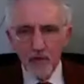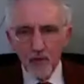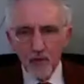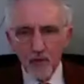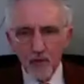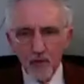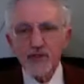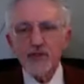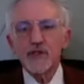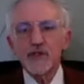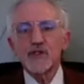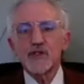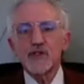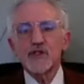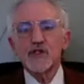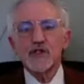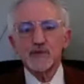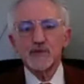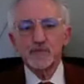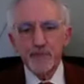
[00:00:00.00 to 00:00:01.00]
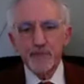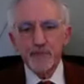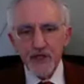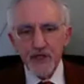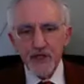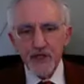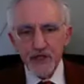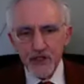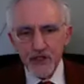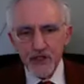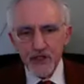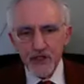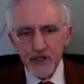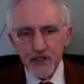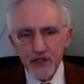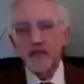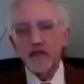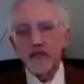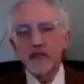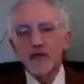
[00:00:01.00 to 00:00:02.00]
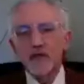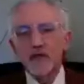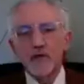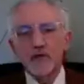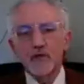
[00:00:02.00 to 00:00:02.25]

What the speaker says: which suspiciously